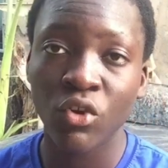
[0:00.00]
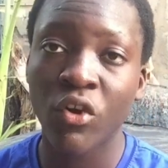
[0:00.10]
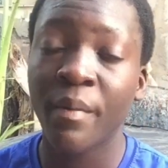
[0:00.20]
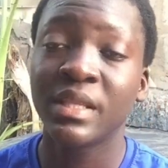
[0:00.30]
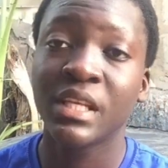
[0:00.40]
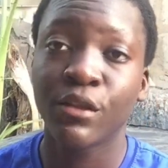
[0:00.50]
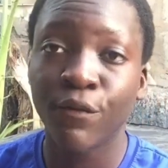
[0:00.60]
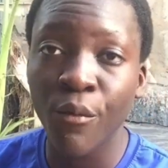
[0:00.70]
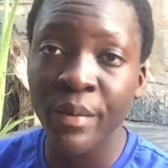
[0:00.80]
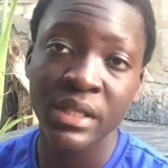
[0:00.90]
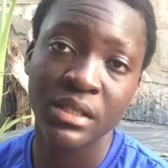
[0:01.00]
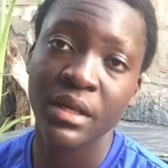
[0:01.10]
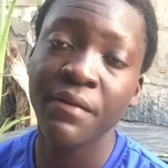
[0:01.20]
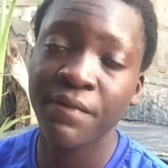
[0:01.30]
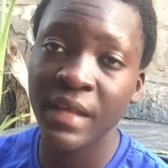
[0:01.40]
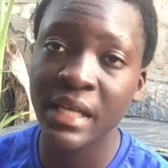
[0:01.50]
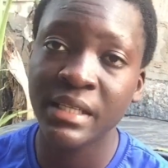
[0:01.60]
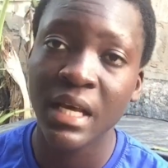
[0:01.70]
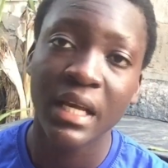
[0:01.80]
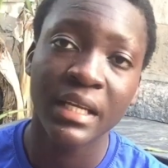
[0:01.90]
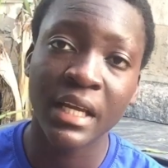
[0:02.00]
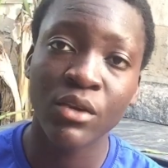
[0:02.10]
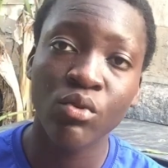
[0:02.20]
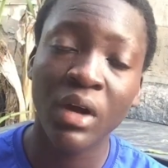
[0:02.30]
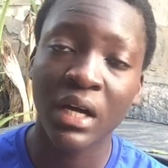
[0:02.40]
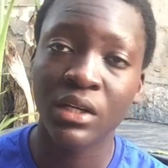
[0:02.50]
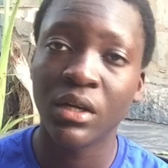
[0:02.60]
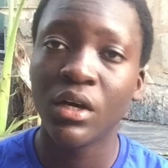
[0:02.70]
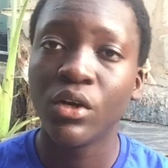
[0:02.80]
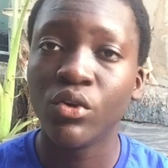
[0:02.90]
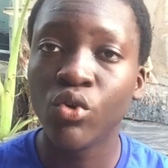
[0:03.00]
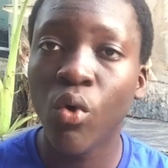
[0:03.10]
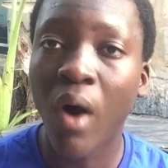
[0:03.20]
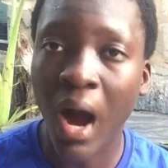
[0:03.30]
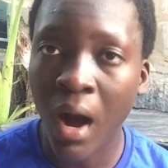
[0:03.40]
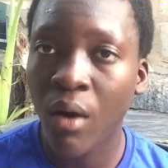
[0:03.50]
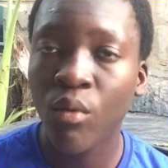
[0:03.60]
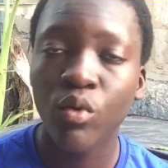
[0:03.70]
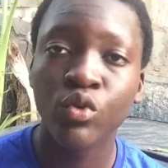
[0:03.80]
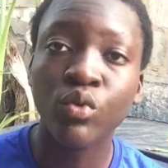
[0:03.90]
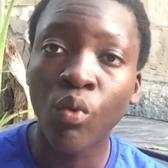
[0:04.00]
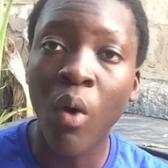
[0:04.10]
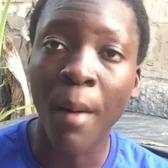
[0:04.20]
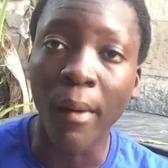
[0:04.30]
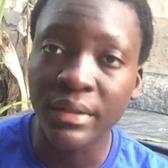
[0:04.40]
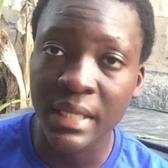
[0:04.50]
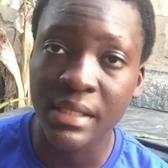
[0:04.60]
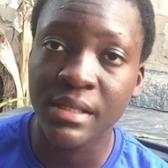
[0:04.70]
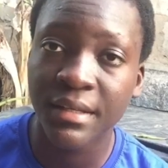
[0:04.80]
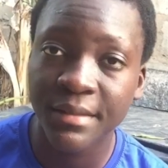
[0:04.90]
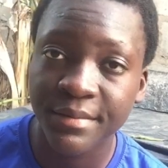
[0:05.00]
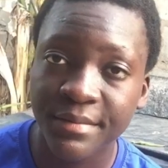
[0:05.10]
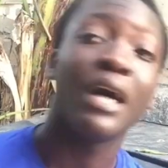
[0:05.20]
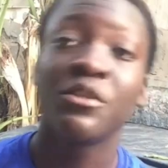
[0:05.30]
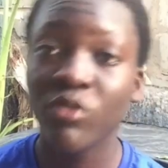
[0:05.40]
Your rabbit eat for meat? If yes, then you can know how you go about it.